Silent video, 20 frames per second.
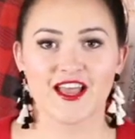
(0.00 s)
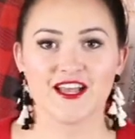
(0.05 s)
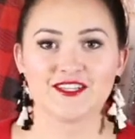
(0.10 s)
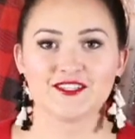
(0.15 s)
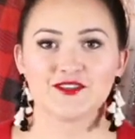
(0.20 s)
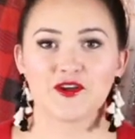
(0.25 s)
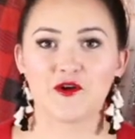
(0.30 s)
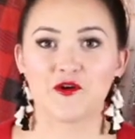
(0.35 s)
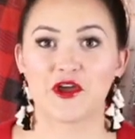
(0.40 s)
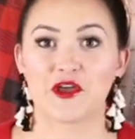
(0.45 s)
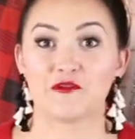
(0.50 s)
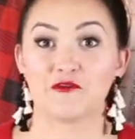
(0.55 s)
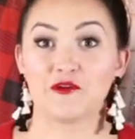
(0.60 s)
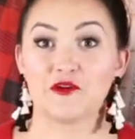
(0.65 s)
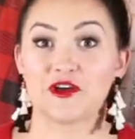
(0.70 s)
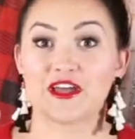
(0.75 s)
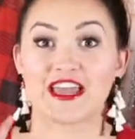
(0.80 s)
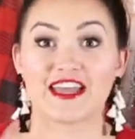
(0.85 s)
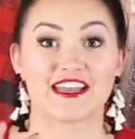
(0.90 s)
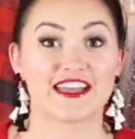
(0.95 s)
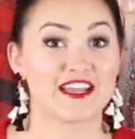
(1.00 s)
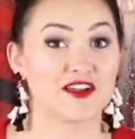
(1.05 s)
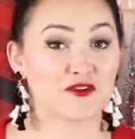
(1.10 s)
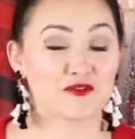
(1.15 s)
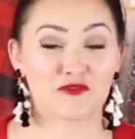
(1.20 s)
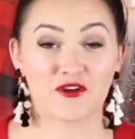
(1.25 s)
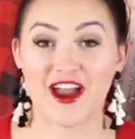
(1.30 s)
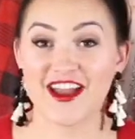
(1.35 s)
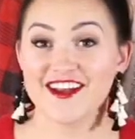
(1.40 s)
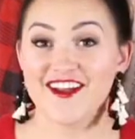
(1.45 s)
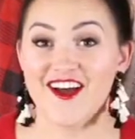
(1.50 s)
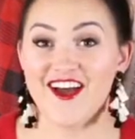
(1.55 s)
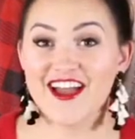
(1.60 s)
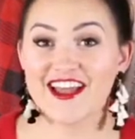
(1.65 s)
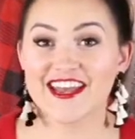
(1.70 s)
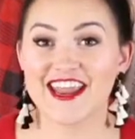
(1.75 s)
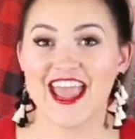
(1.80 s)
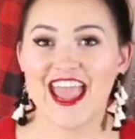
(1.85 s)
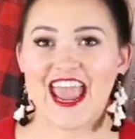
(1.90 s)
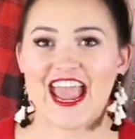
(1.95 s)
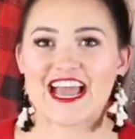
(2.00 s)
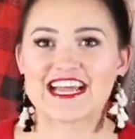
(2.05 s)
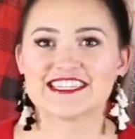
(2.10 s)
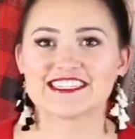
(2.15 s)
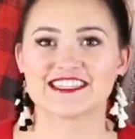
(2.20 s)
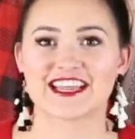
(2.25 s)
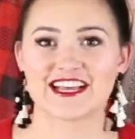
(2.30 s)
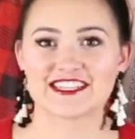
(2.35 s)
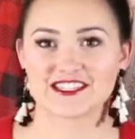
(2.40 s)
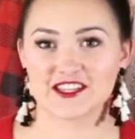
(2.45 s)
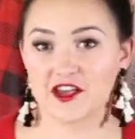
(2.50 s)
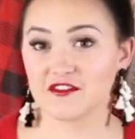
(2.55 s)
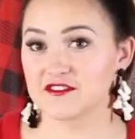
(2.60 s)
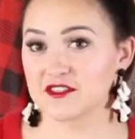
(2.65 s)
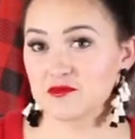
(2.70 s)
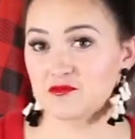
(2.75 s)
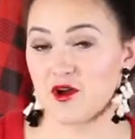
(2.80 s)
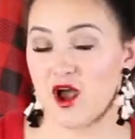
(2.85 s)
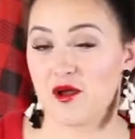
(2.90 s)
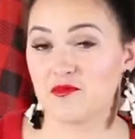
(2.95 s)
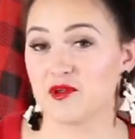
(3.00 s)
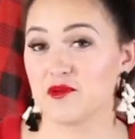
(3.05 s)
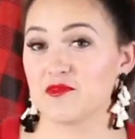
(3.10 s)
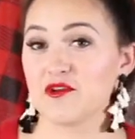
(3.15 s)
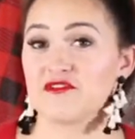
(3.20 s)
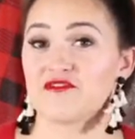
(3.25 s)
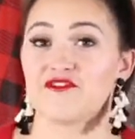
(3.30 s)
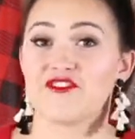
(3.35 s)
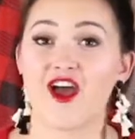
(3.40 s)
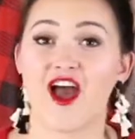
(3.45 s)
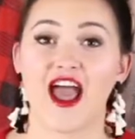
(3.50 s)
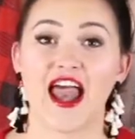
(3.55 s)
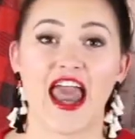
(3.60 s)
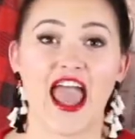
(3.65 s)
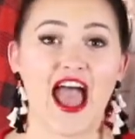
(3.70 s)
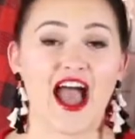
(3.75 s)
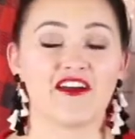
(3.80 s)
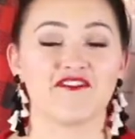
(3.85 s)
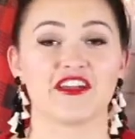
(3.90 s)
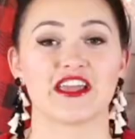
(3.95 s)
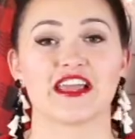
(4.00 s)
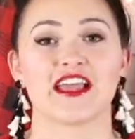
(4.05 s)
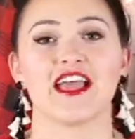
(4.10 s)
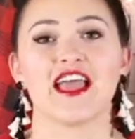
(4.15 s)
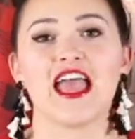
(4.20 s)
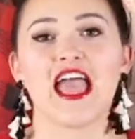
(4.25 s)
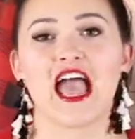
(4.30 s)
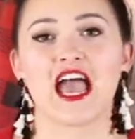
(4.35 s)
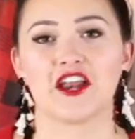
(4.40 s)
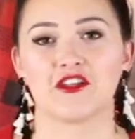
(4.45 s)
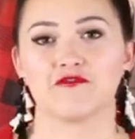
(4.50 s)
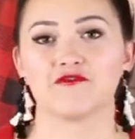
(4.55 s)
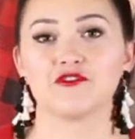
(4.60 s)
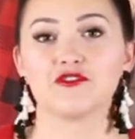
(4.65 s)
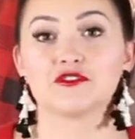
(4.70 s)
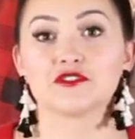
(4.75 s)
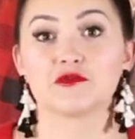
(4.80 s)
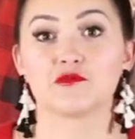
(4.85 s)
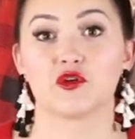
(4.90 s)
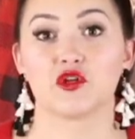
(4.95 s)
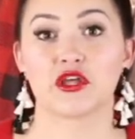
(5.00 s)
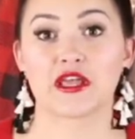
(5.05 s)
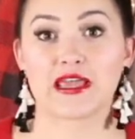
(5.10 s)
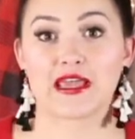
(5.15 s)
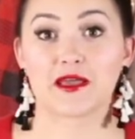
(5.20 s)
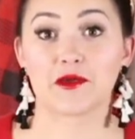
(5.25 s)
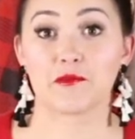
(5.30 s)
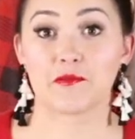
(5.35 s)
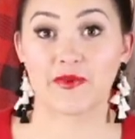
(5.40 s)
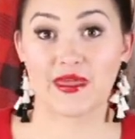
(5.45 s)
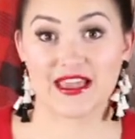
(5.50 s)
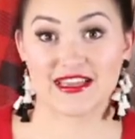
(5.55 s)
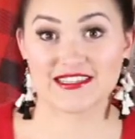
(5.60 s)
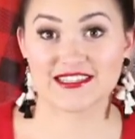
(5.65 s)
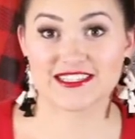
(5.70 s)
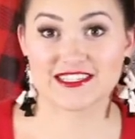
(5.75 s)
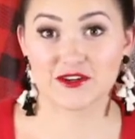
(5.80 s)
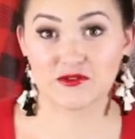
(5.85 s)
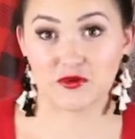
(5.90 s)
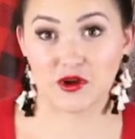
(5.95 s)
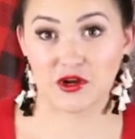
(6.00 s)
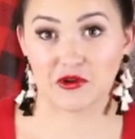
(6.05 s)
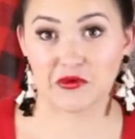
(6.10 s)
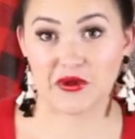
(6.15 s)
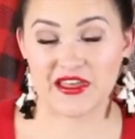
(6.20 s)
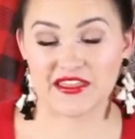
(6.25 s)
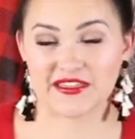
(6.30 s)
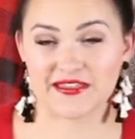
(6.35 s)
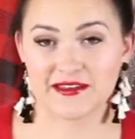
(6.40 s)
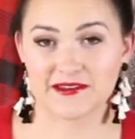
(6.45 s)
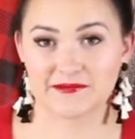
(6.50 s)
So it will adhere right on, and that solves the problem of not having an Infusible ink base to work with.